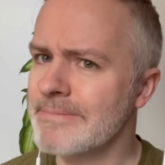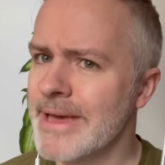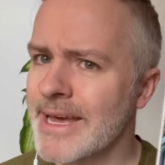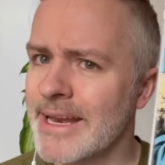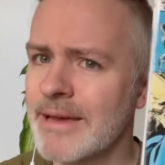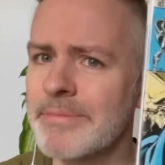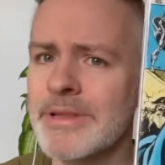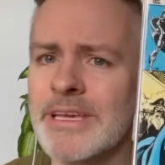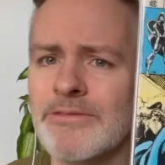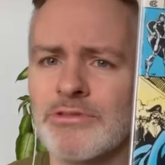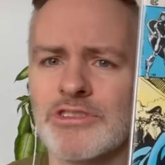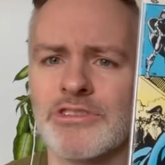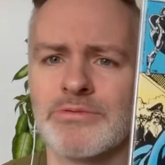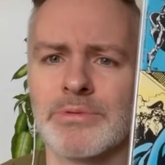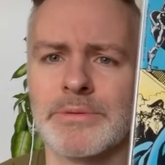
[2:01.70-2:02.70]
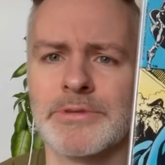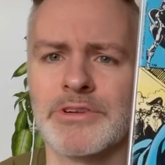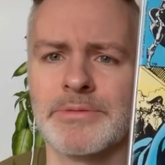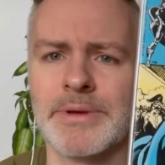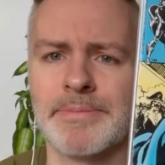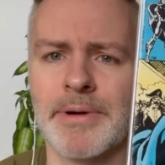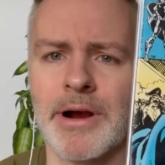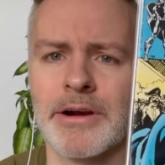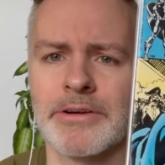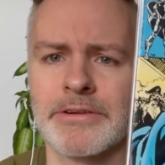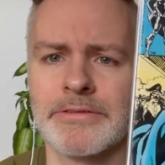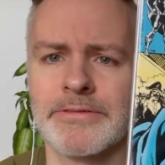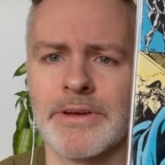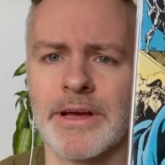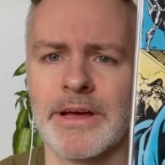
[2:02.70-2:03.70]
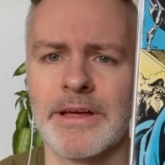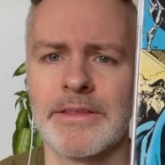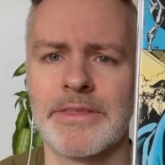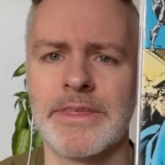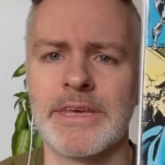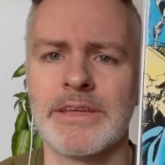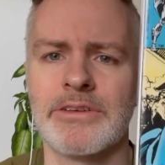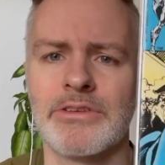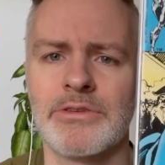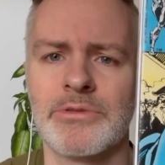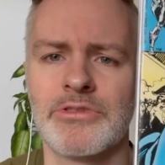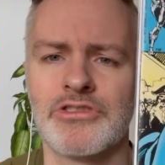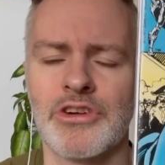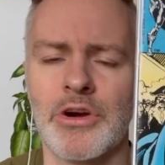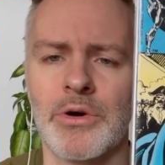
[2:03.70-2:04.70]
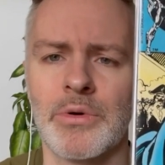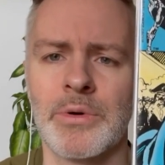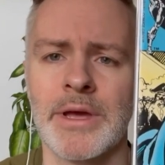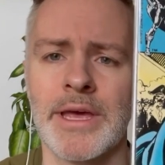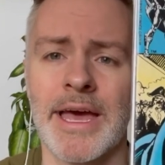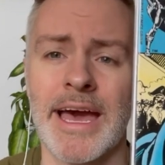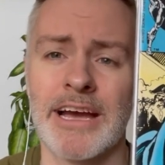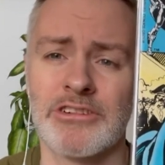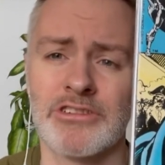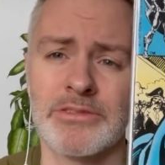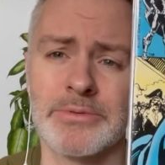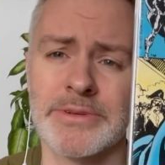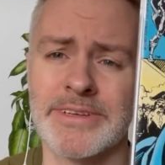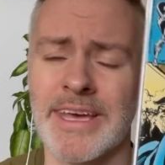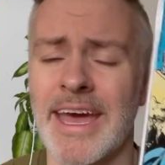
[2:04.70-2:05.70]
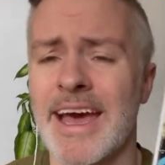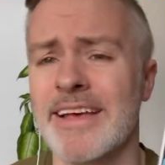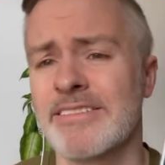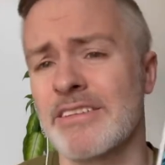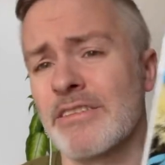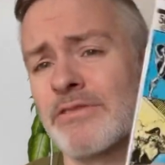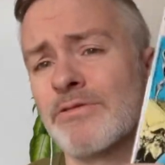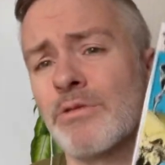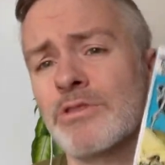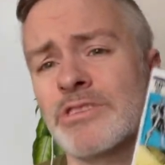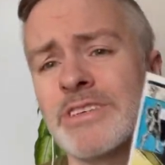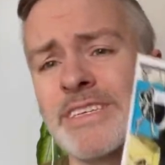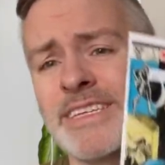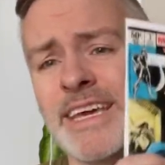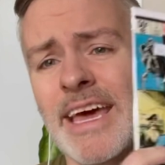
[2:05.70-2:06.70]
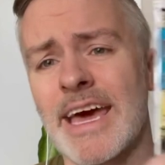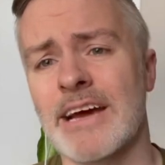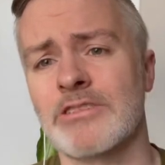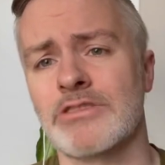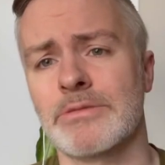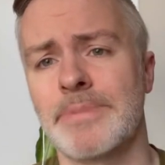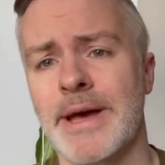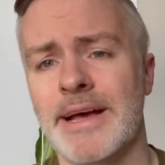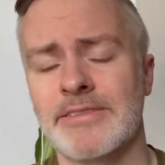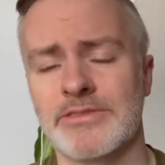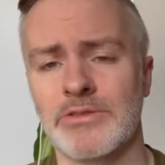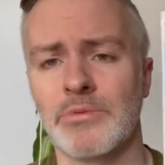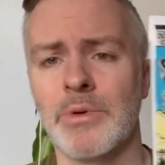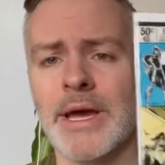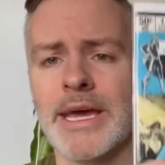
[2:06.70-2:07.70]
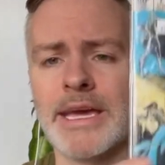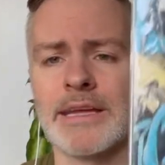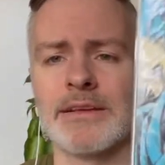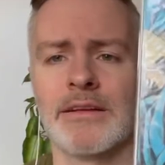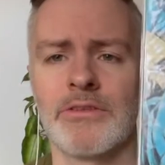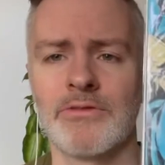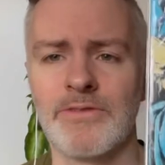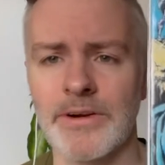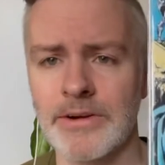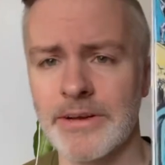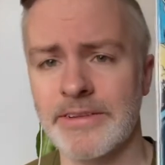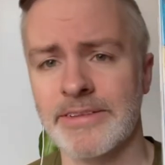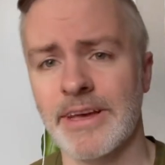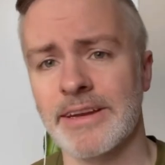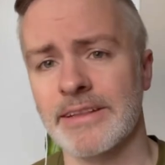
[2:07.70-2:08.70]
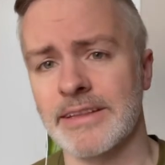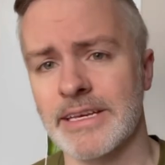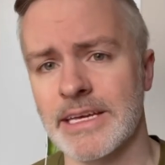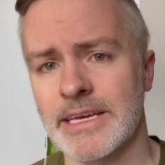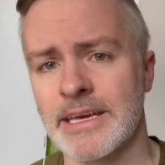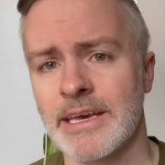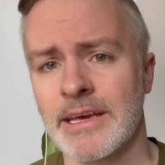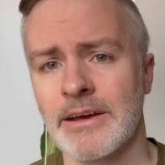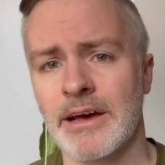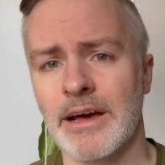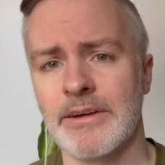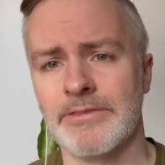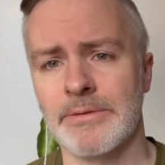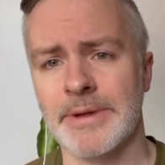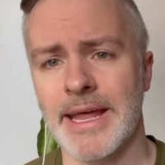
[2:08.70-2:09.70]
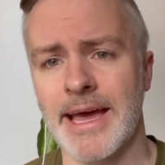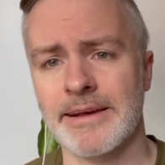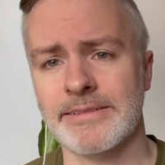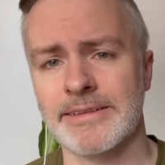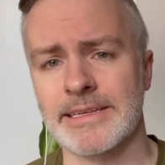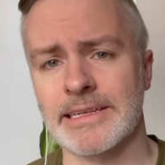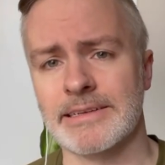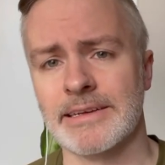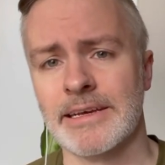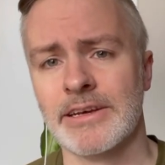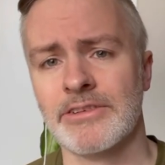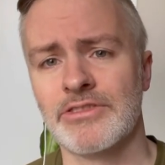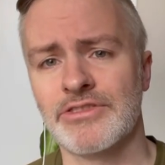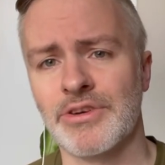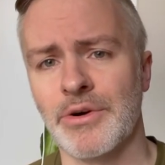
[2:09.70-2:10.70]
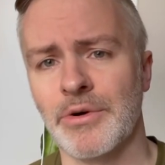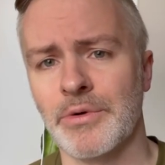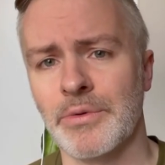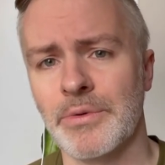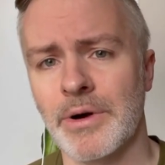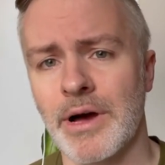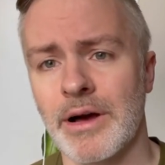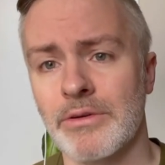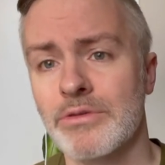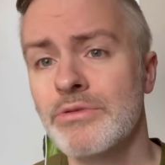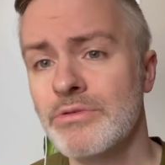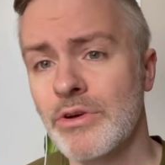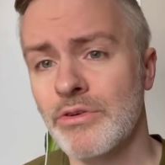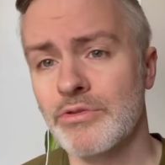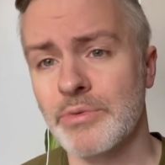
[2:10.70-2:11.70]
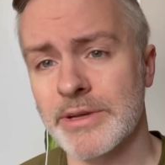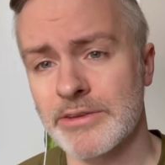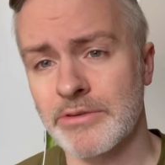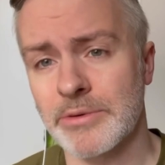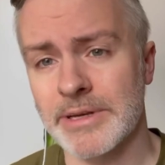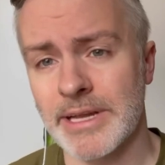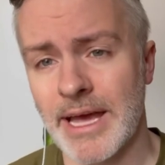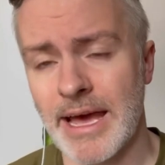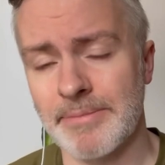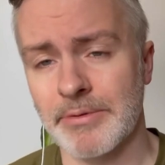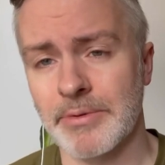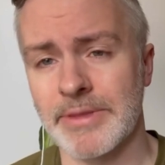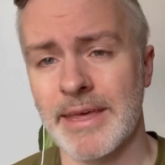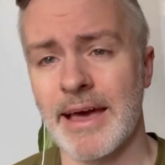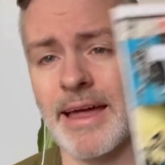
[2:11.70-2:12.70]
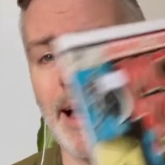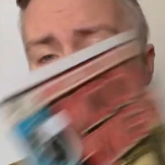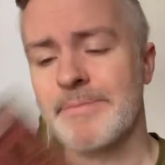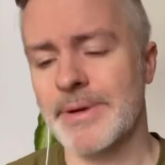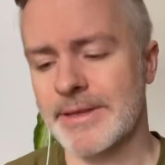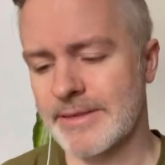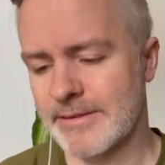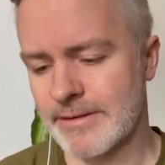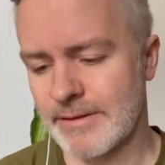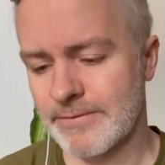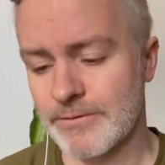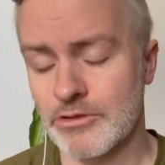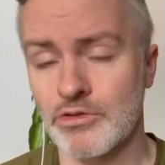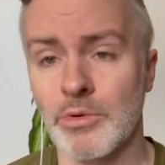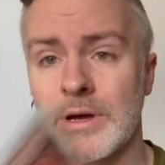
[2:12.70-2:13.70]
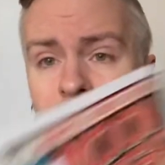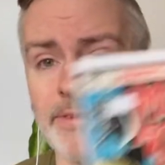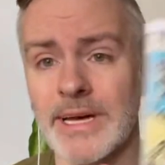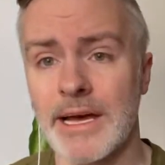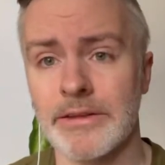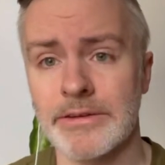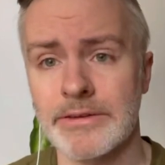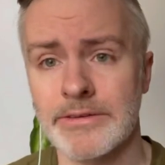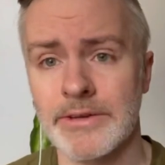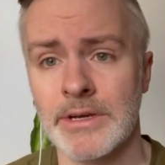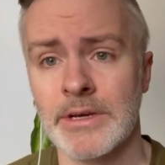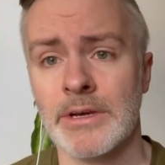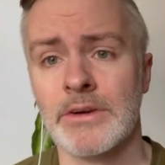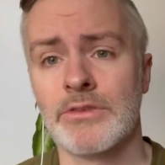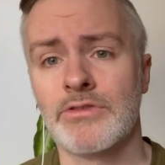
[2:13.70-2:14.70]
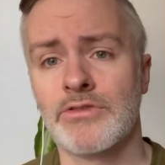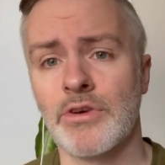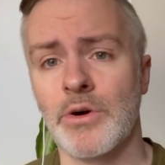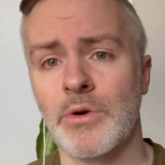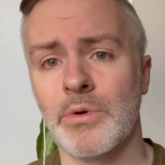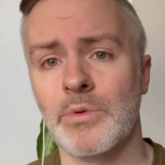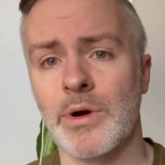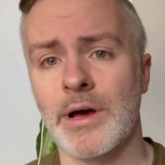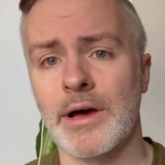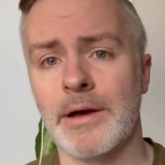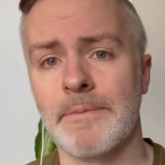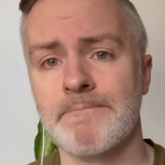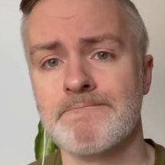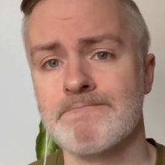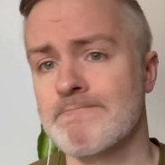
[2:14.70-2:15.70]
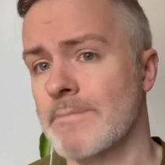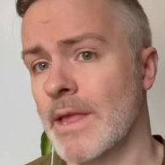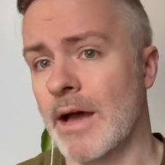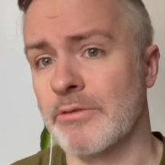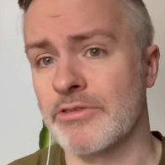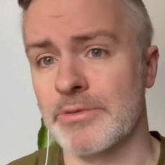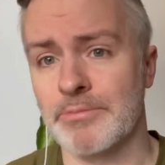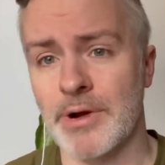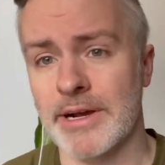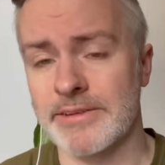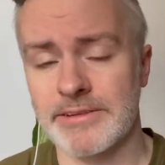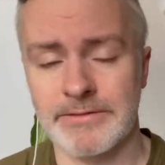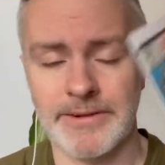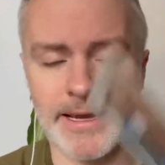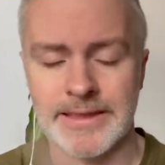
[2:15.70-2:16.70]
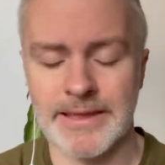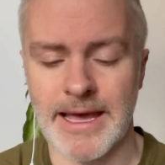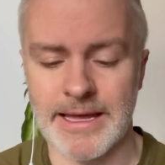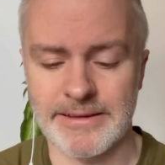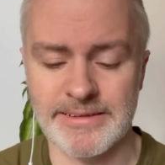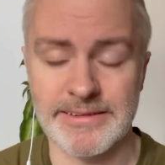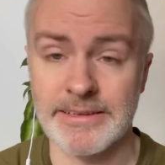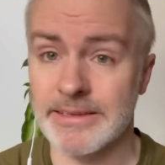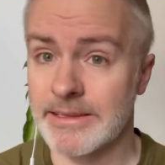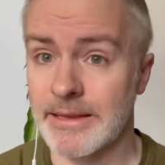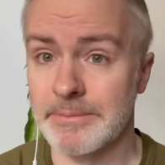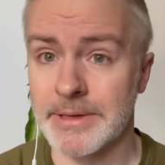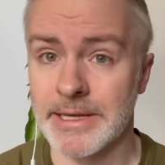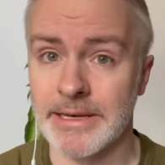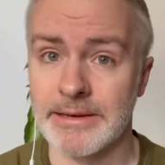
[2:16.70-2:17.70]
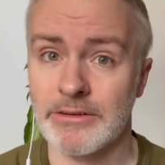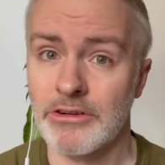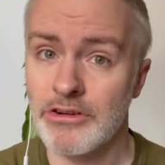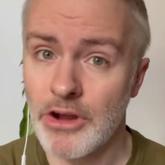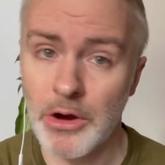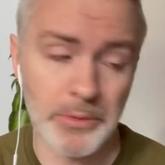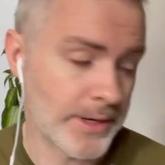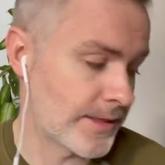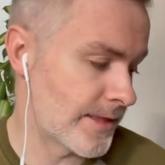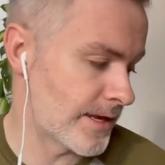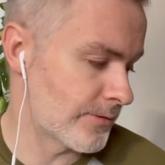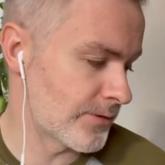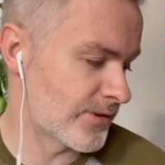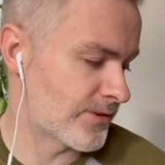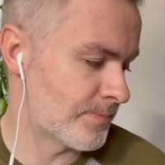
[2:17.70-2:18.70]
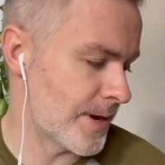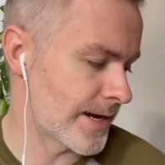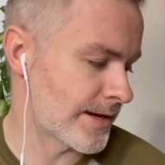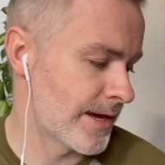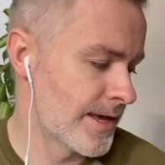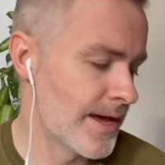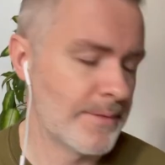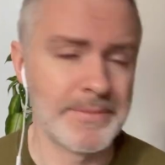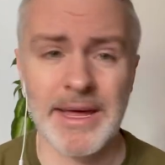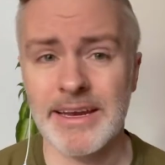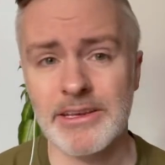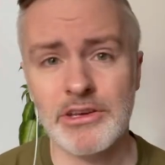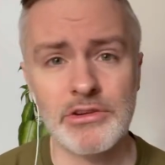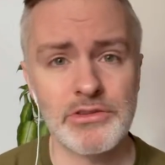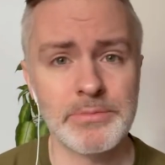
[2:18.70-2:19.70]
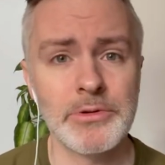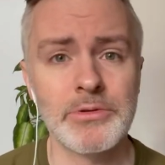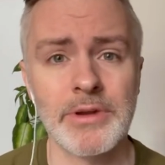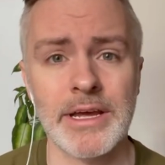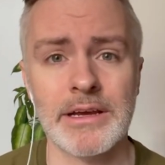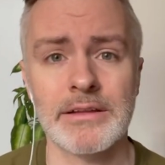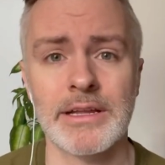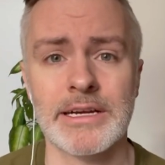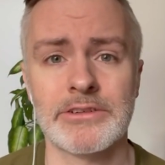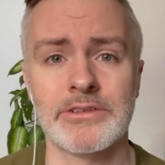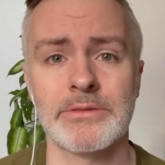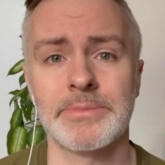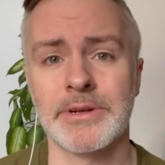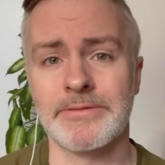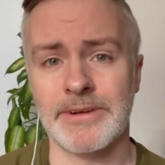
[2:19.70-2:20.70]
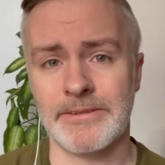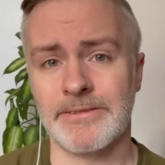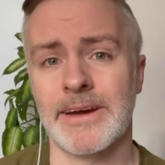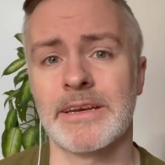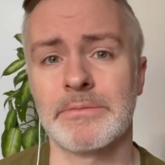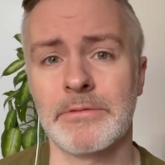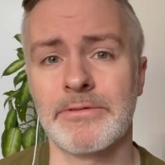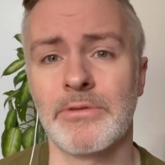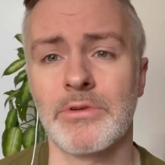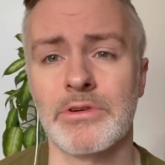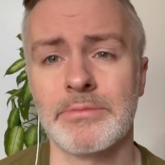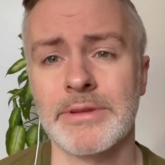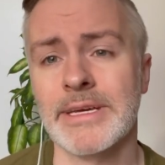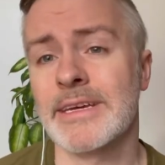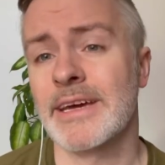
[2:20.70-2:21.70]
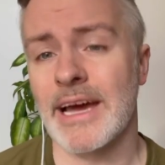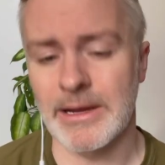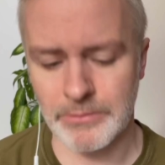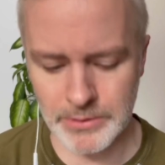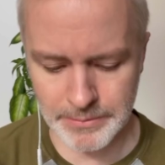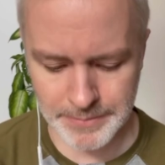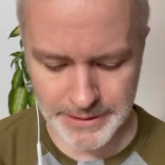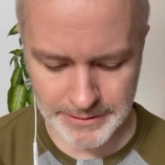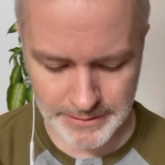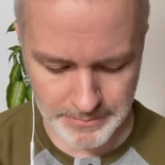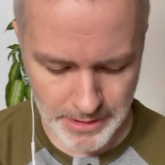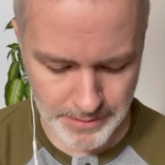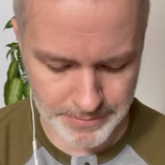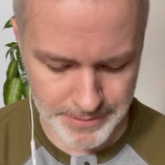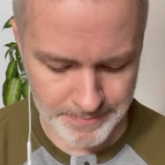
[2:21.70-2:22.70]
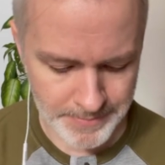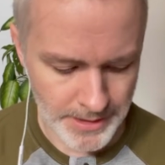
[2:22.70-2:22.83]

Man, I believe, which is rumored to be part of the new show, actually was cast. Unfortunately, the actor passed away very suddenly from an accident. So who knows what's going to happen with that. I picked this up for $12. So I was surprised to find that still in the bin, knowing that it was spec. I'm not a huge Moon Knight collector, but if I find them affordably, I will pick them up.